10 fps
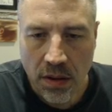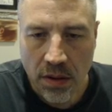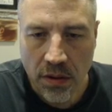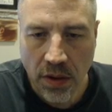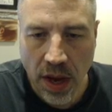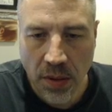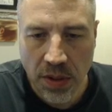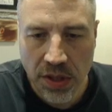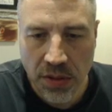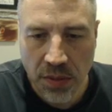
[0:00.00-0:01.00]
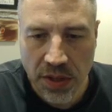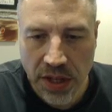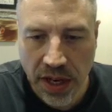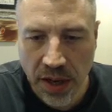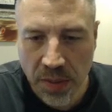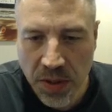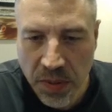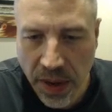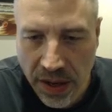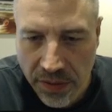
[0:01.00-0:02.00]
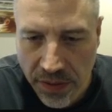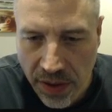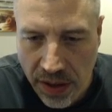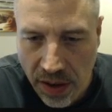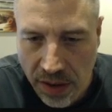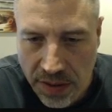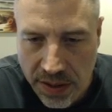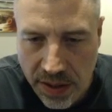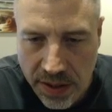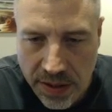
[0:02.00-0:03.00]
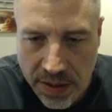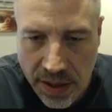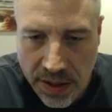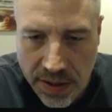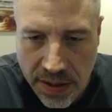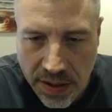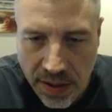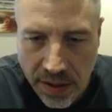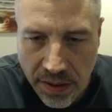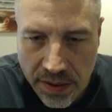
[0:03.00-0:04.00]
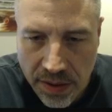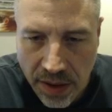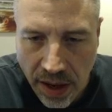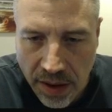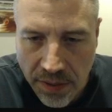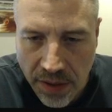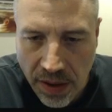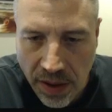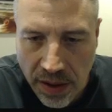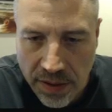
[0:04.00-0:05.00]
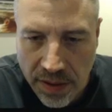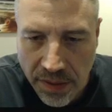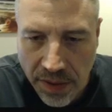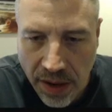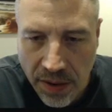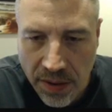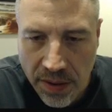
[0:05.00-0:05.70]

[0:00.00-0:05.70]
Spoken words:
So yeah, once you get your perspective filled in, obviously it's easy to kind of figure that stuff out.